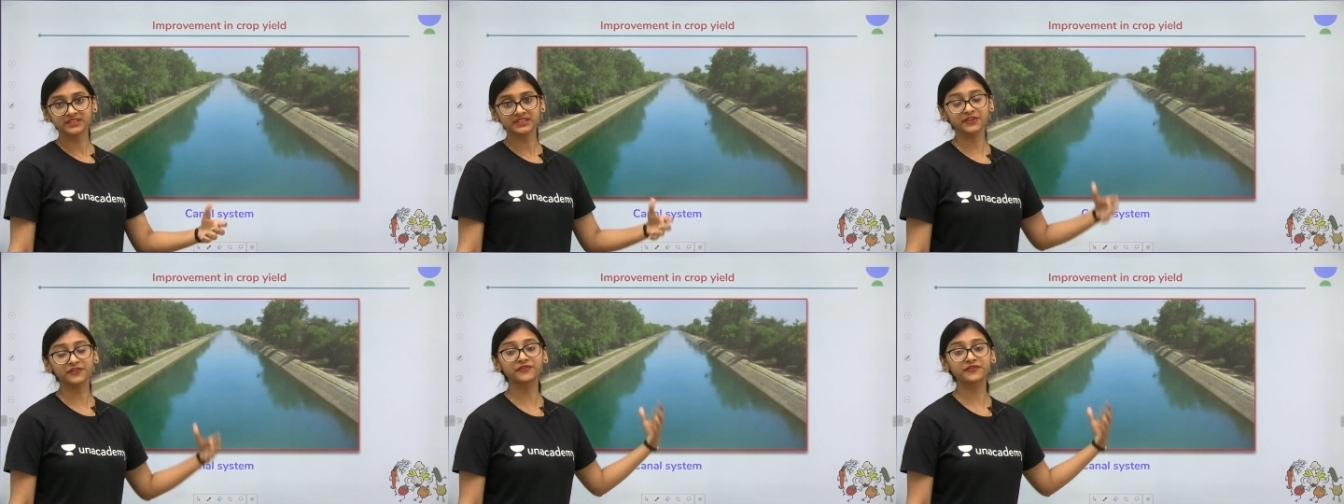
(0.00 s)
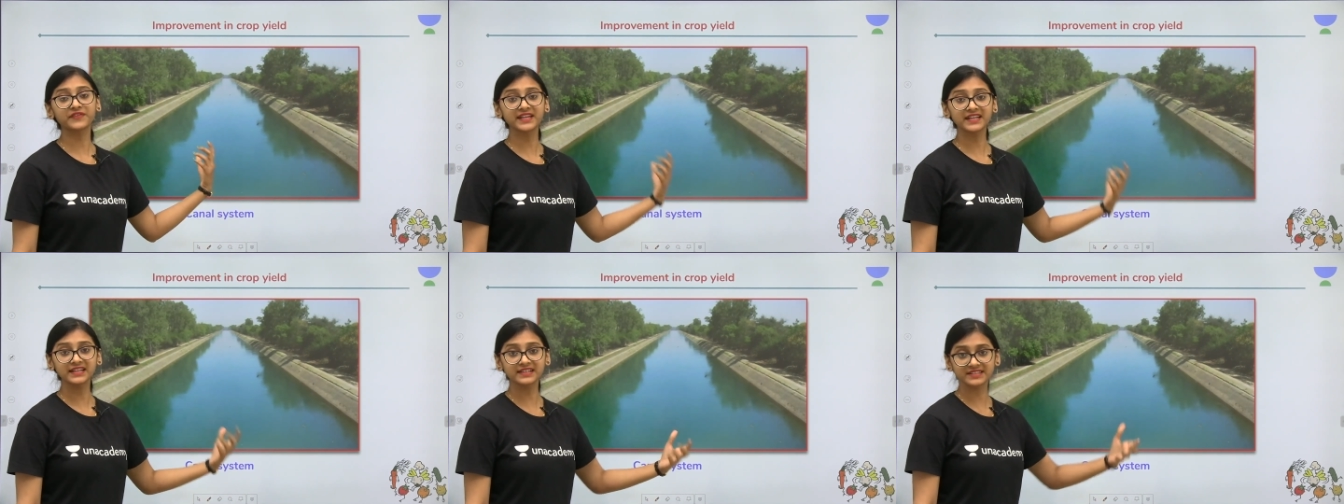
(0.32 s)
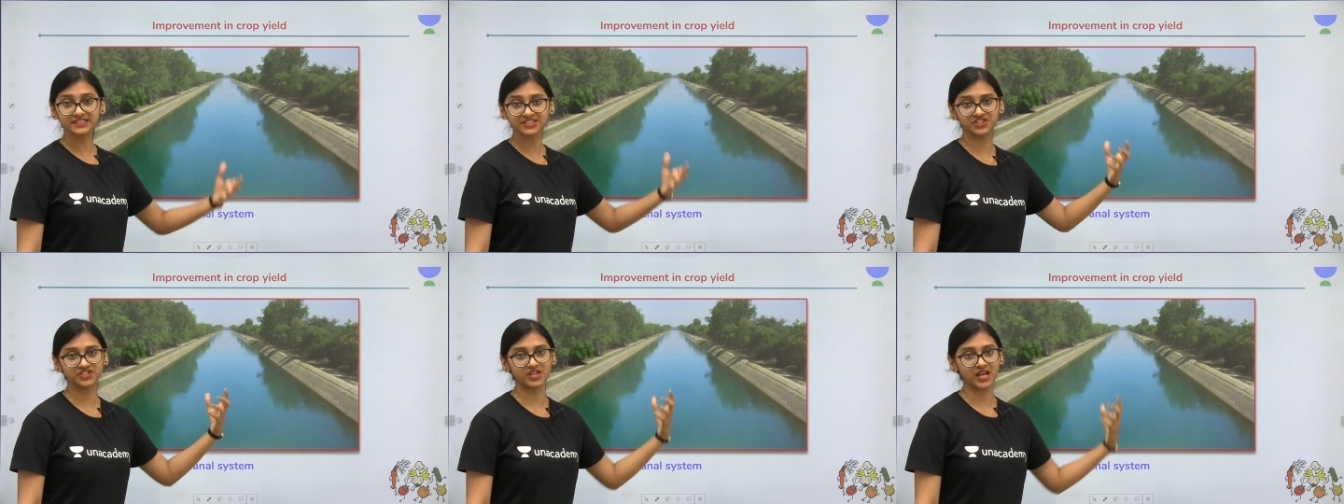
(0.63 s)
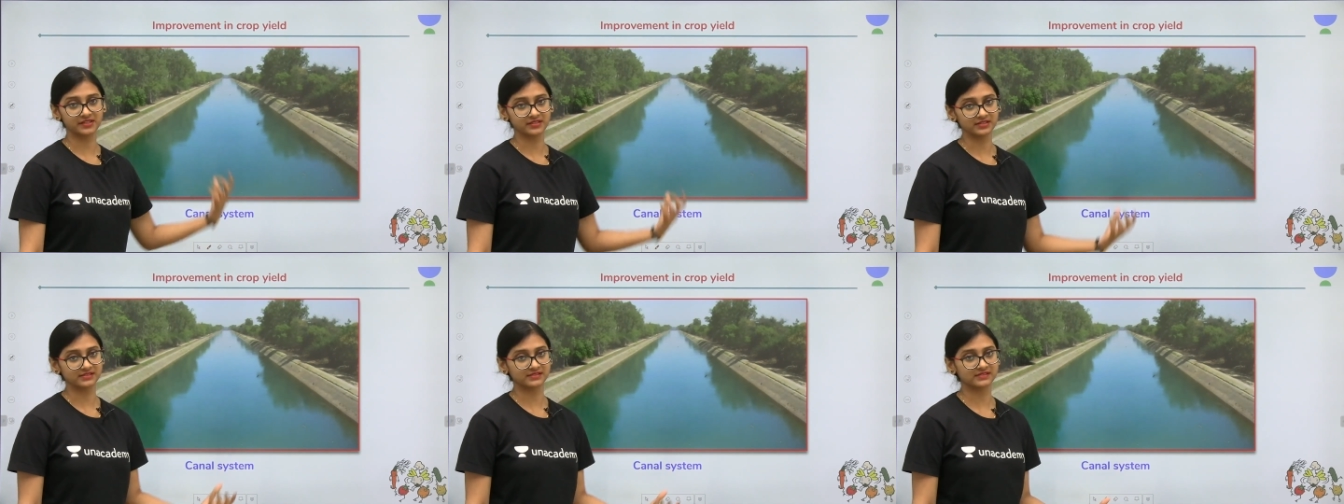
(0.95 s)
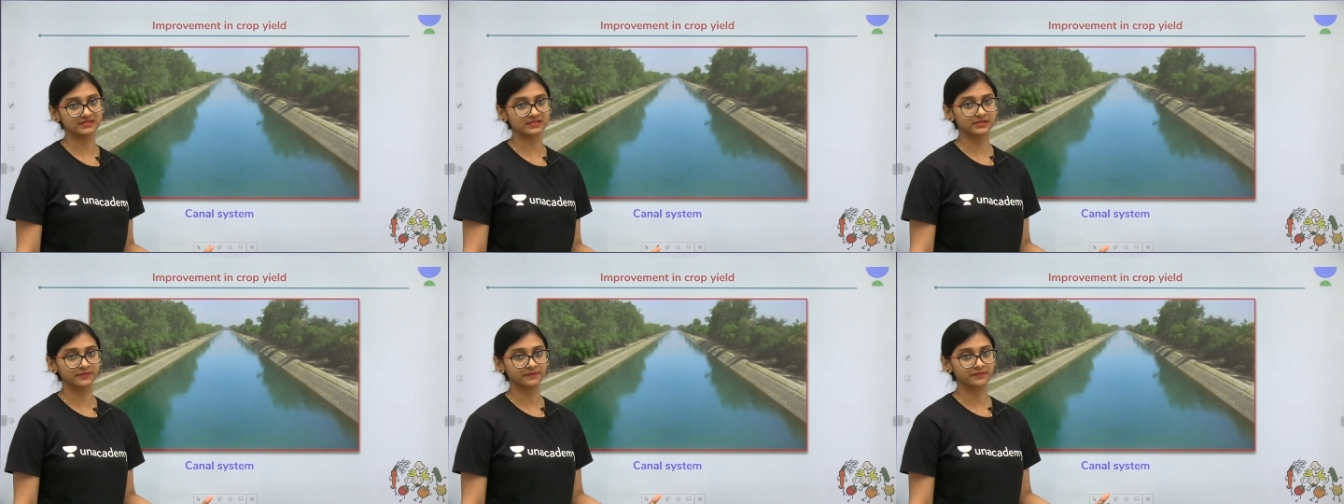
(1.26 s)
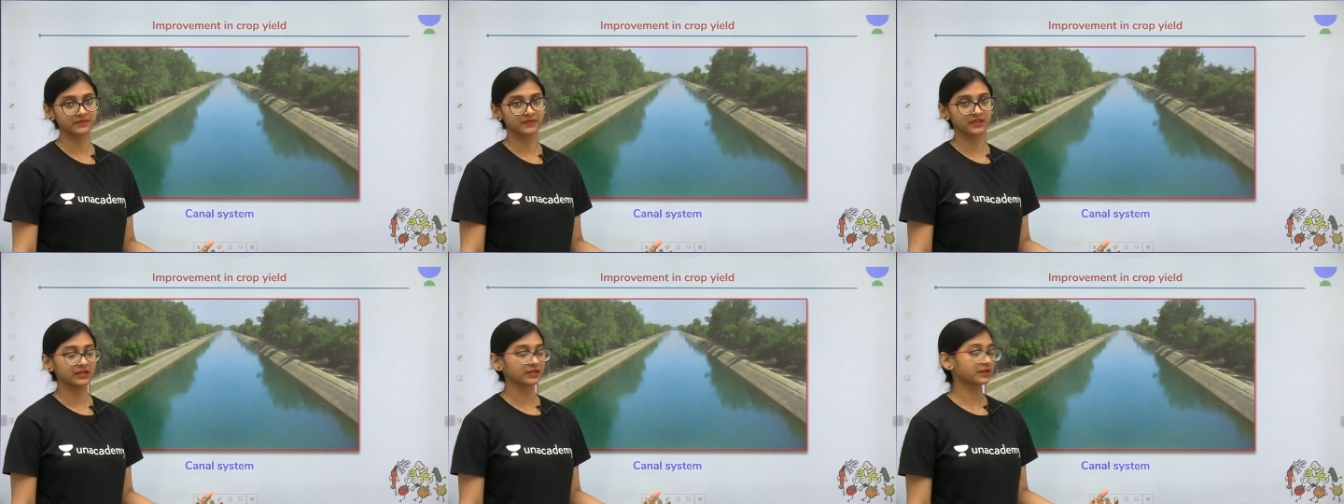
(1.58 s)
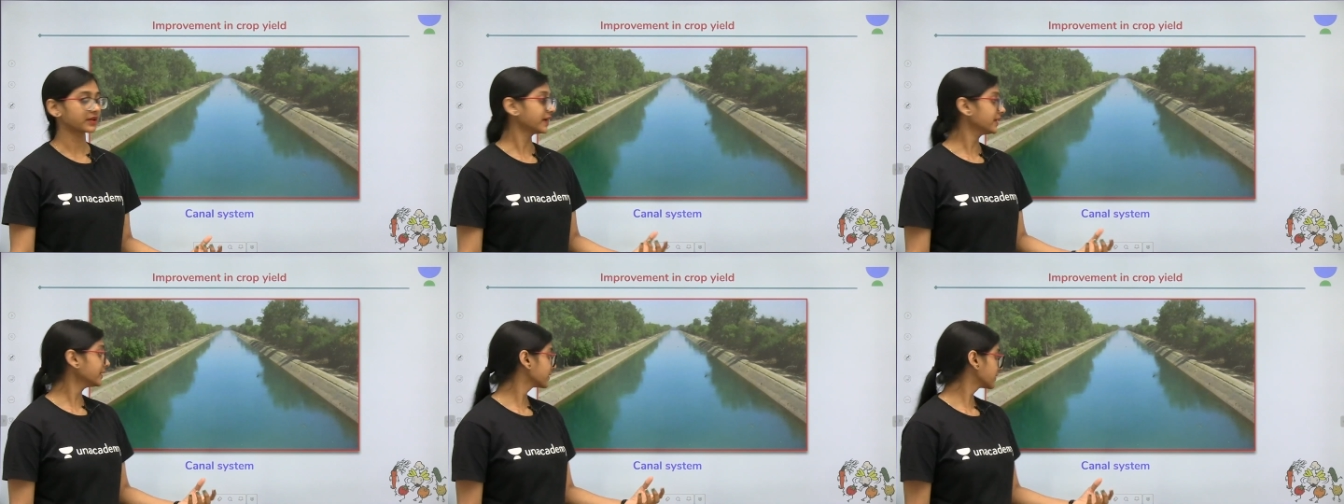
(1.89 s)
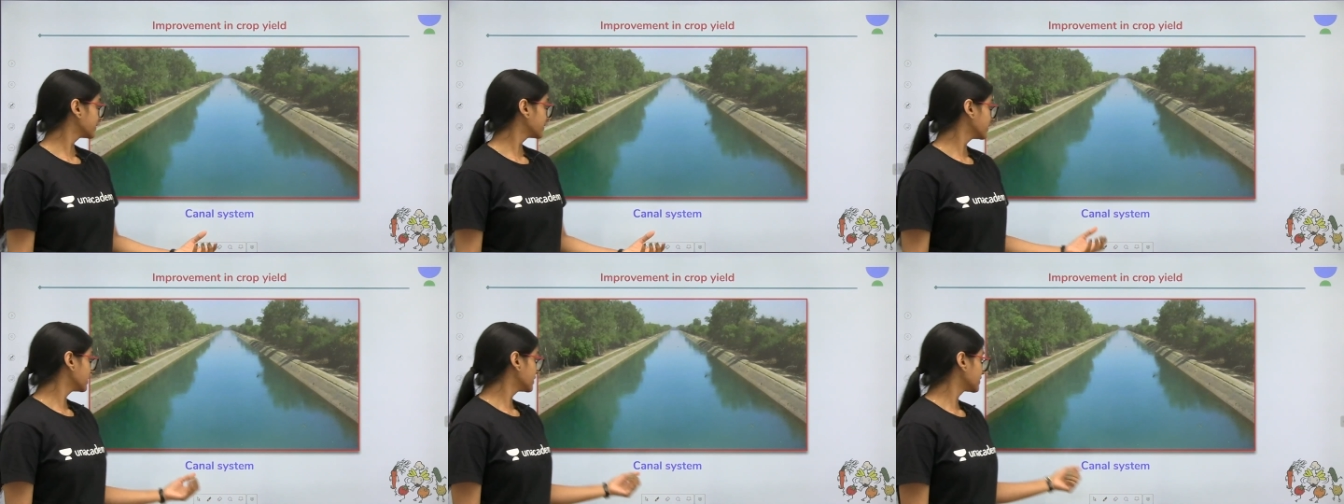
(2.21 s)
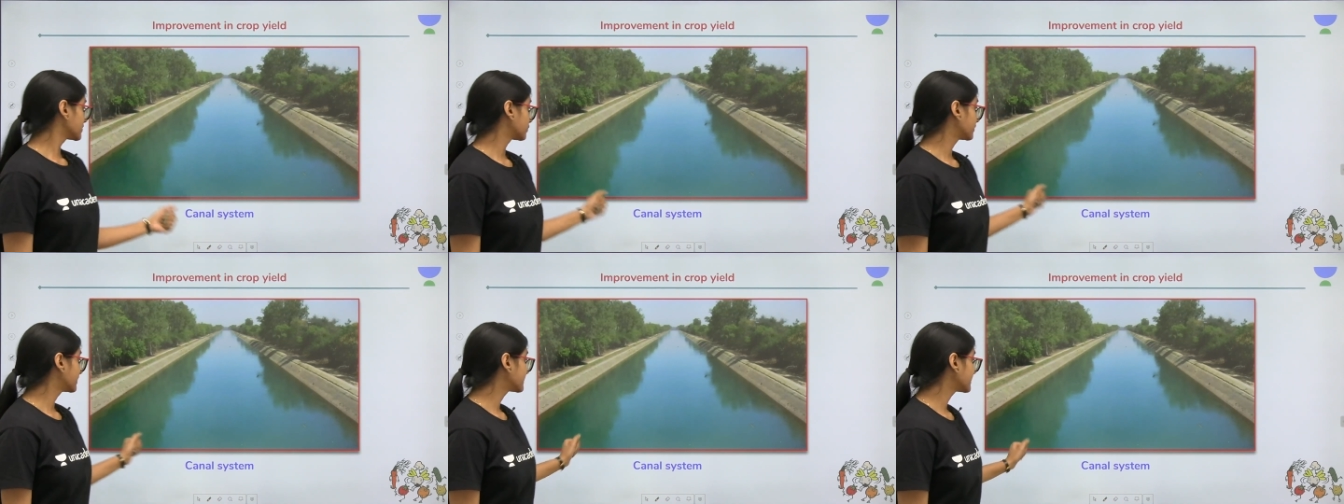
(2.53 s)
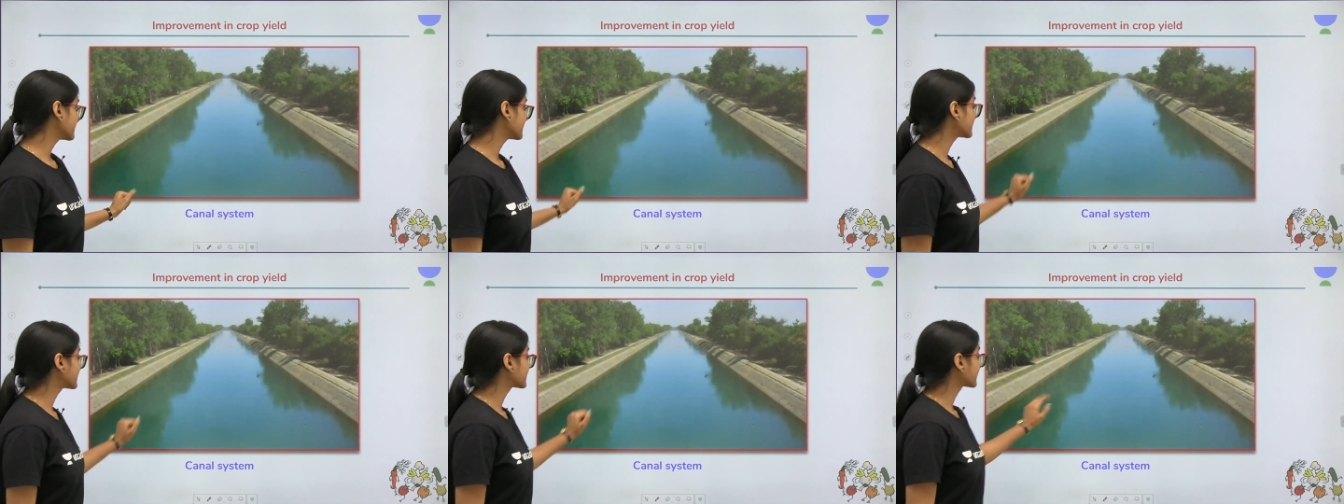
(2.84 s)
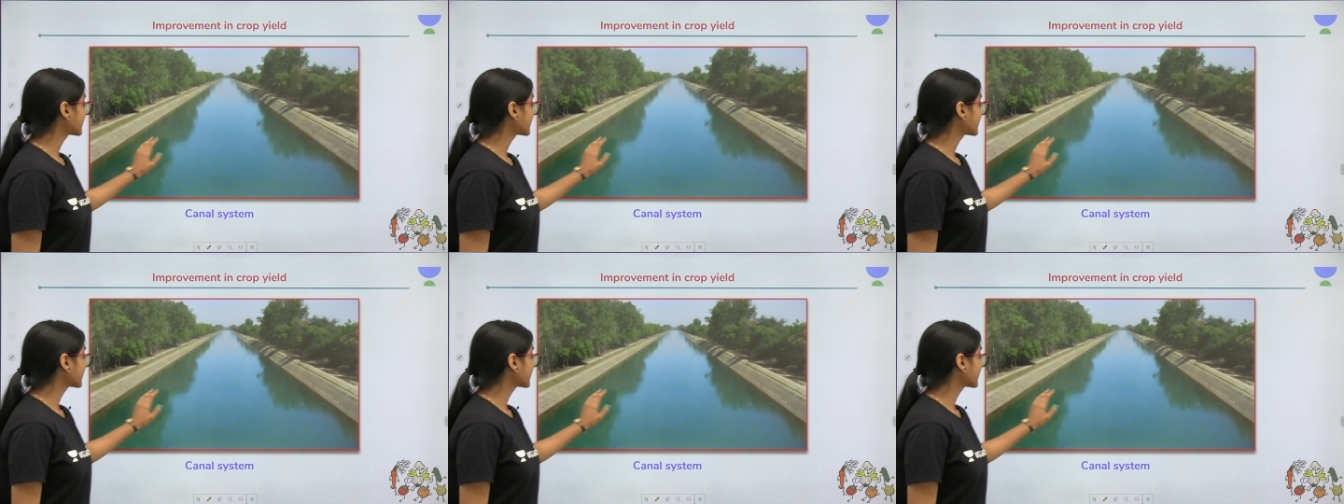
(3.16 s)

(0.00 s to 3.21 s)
the field channels, right? So this is